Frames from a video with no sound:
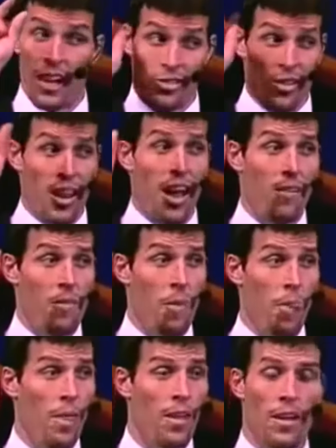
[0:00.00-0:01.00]
Yes or no?
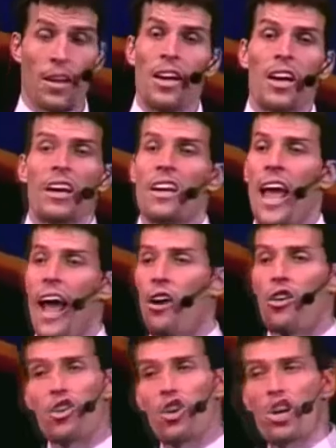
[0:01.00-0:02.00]

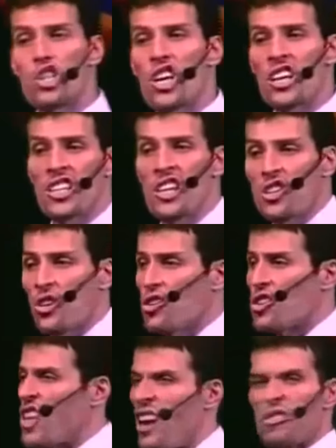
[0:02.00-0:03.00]
Now, could you
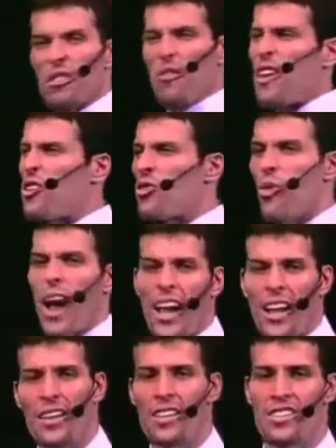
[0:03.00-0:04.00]
condition yourself to feel
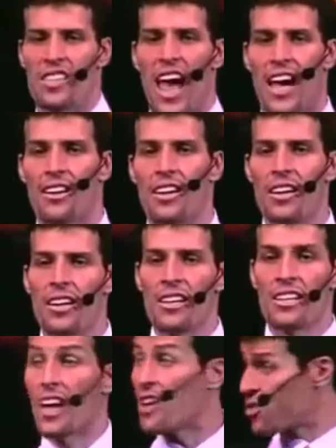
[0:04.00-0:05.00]
great in this state?
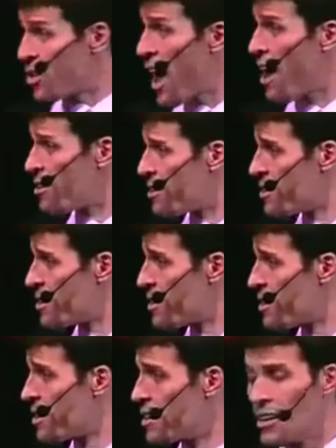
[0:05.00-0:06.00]
Yes or no?
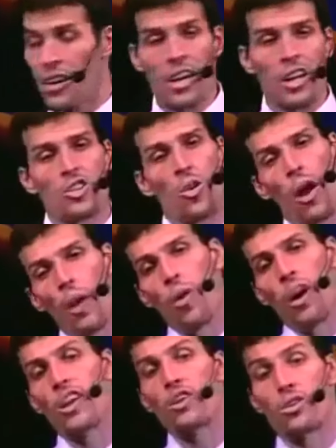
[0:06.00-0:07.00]
So what I
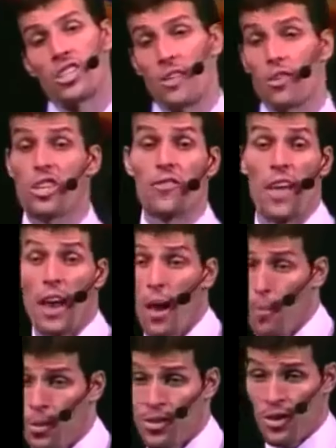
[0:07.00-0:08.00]
want you to do is give yourself
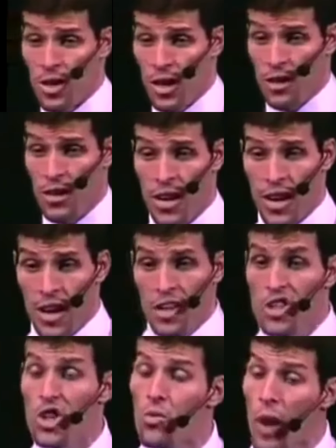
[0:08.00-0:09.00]
that opportunity.
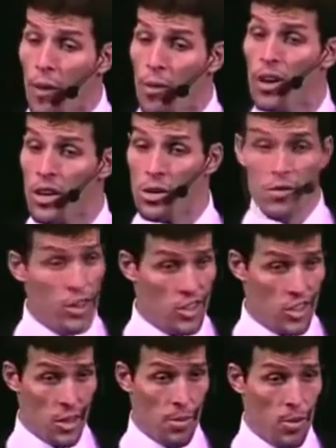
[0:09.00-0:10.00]
So the way we're going to do is
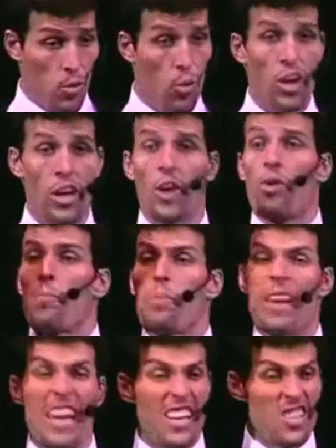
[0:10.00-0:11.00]
simple. We're going to go in a
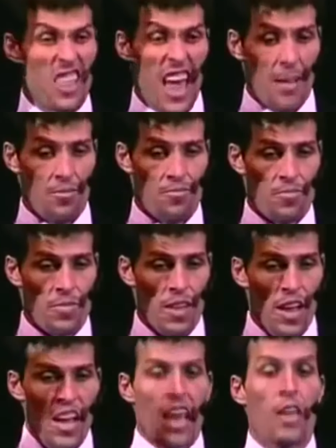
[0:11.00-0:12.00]
peak state.
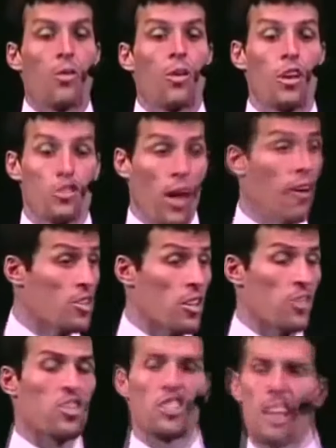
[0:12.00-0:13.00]
And then we're going to train
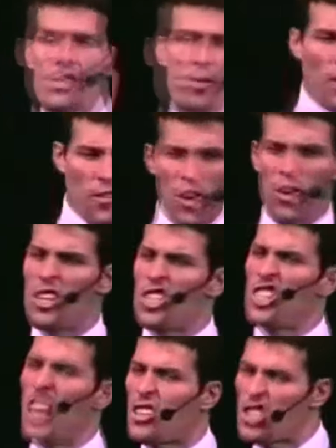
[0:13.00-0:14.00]
ourselves. Because guess what? If you're in
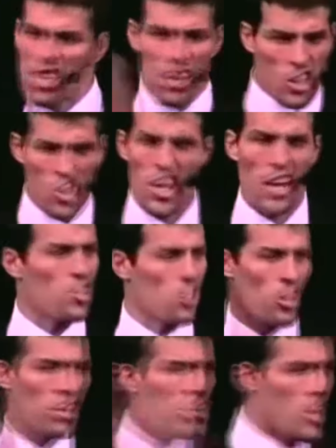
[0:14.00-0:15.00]
this state of
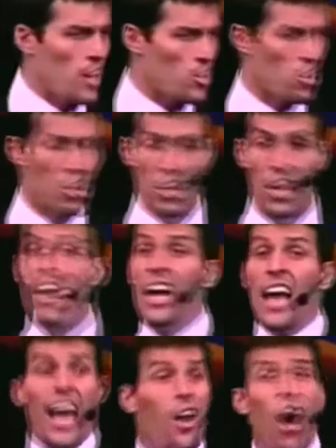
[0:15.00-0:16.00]
certainty,
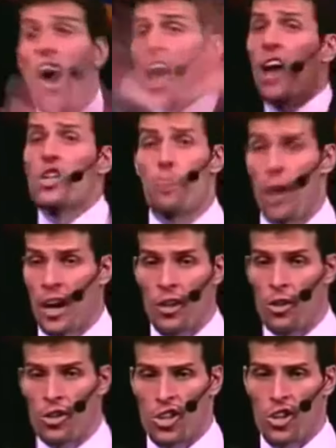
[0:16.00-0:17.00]
and all hell's
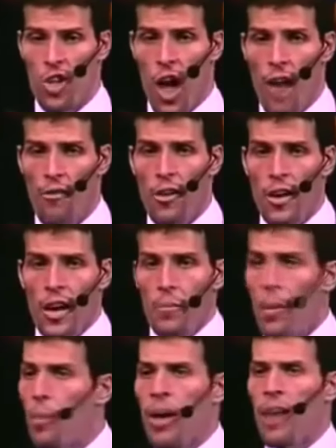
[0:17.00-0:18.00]
breaking loose in your life,
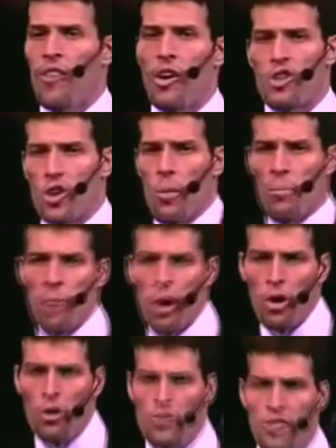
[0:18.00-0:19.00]
people can't figure out, you go,
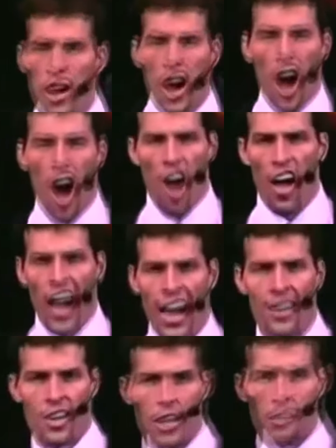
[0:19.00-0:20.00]
move, I'll
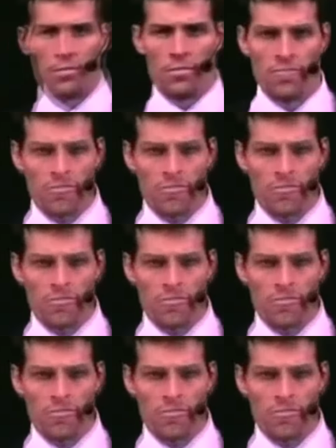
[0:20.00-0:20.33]
handle it.